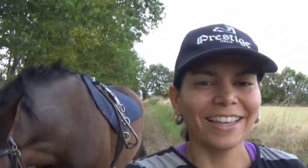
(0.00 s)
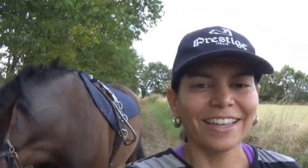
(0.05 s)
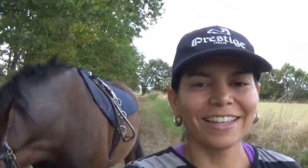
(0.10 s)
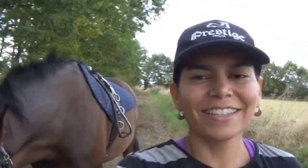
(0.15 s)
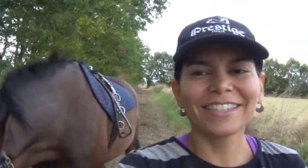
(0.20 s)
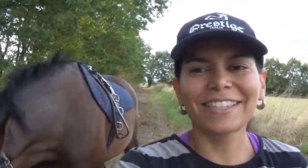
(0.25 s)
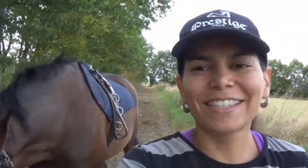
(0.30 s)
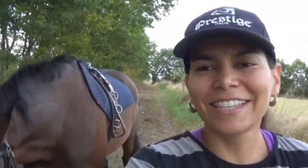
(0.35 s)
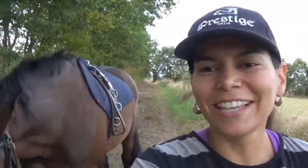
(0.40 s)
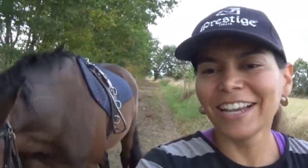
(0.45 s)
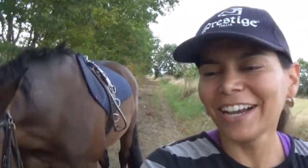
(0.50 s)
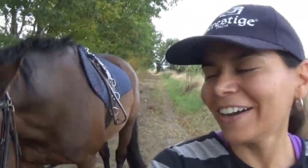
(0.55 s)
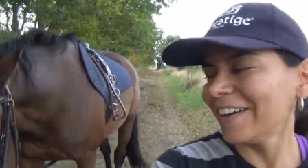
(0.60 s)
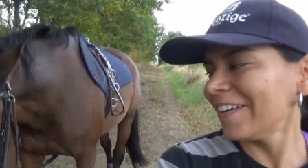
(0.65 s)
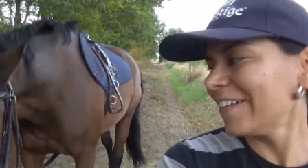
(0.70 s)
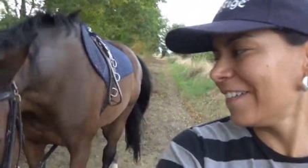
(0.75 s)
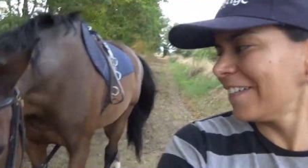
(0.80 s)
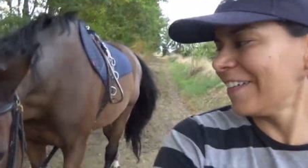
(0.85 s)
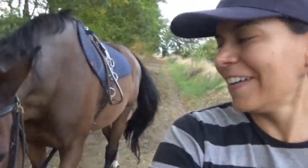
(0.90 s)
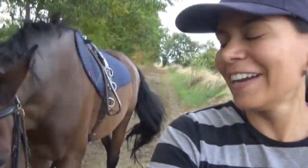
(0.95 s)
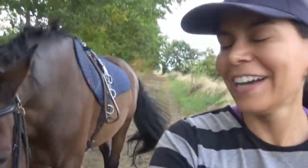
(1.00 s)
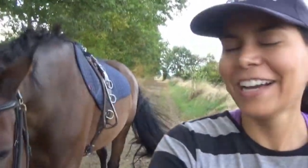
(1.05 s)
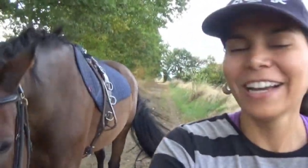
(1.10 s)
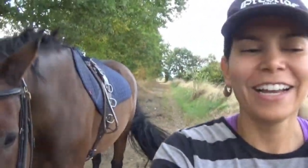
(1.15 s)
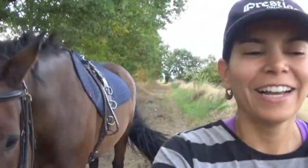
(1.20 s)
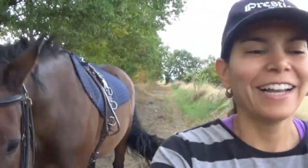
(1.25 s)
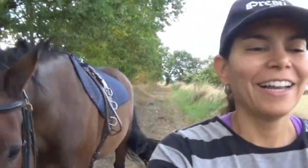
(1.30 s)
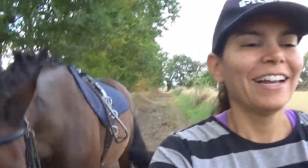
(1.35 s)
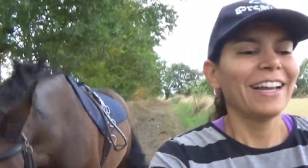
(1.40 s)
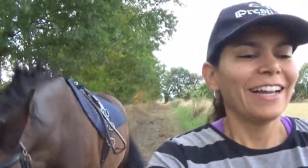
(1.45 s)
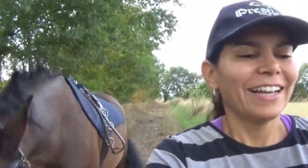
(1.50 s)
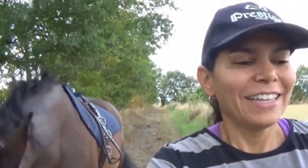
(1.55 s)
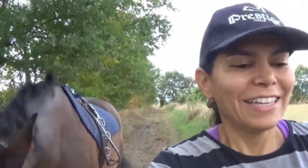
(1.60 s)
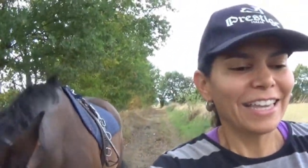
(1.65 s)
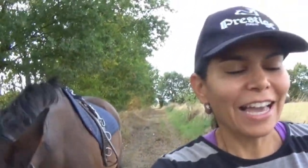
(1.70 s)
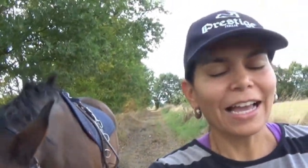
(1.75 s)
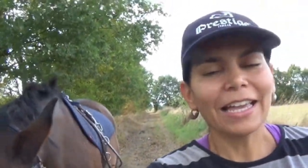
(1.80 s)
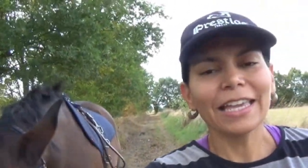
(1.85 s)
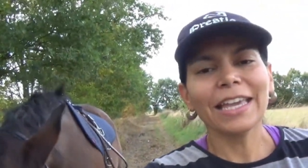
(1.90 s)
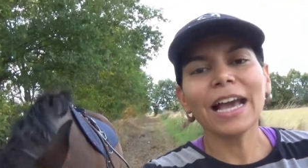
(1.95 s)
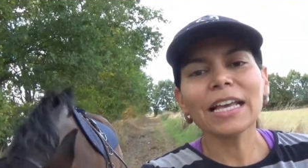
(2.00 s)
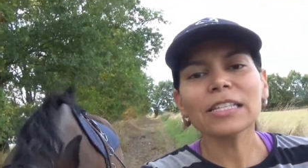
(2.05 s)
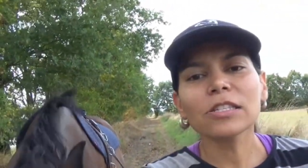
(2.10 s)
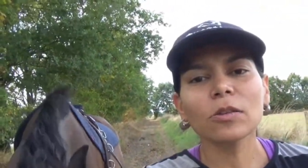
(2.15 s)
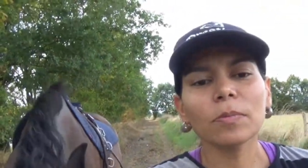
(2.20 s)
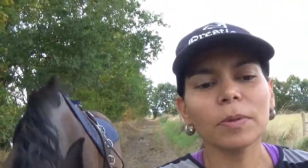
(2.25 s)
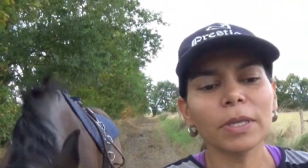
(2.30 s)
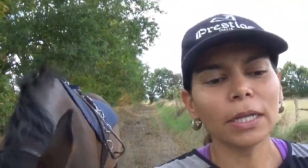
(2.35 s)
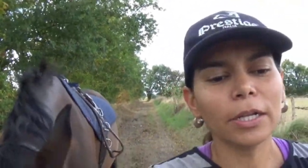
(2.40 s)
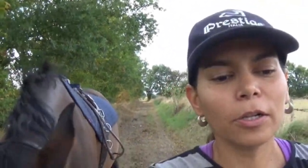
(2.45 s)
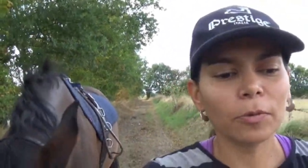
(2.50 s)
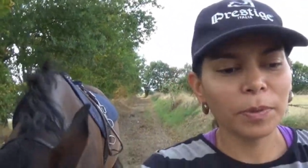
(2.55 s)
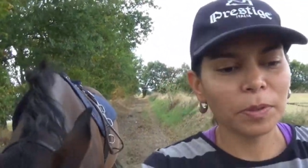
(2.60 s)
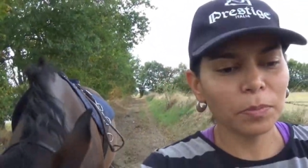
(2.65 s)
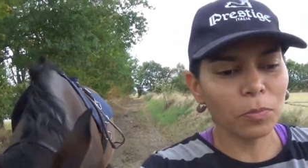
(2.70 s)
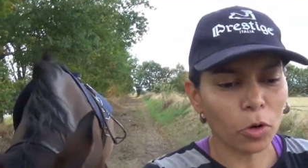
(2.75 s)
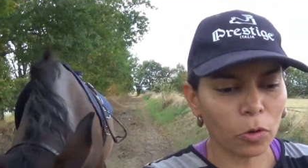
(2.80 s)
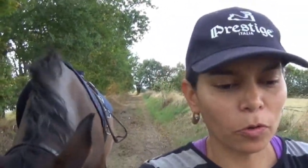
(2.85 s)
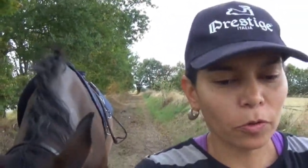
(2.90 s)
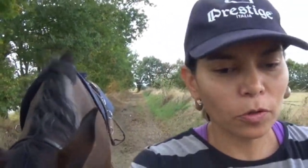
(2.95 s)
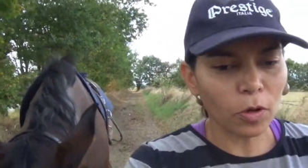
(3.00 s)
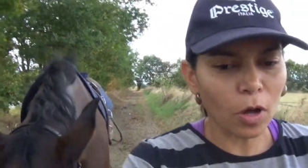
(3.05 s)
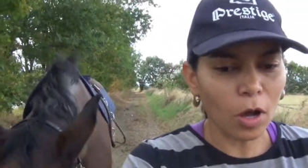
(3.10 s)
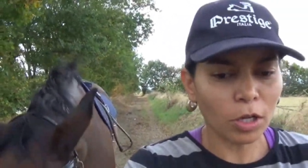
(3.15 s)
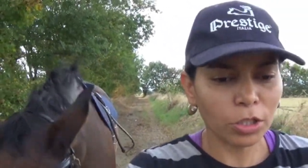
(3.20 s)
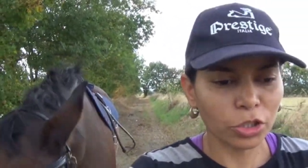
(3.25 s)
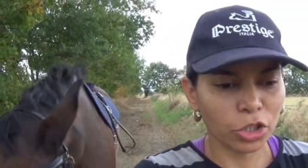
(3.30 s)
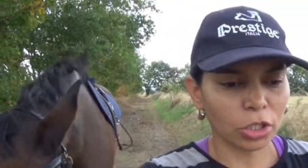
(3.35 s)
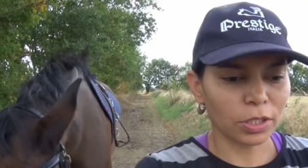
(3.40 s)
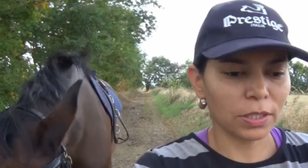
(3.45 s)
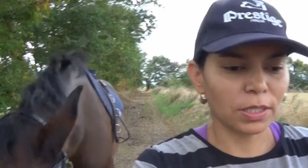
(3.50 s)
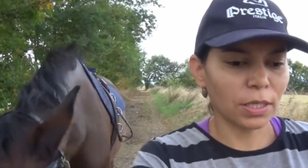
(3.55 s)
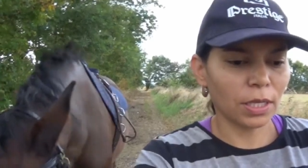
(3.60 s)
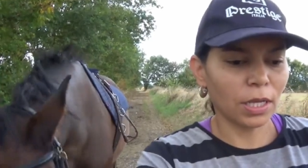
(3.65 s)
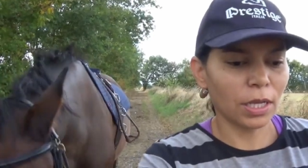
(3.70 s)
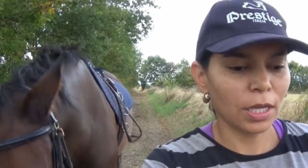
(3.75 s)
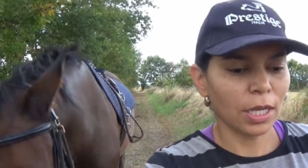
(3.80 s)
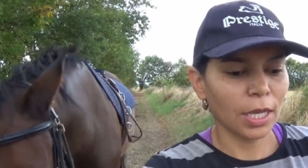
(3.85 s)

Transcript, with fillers: and so yeah he has to be a little bit more on the haunches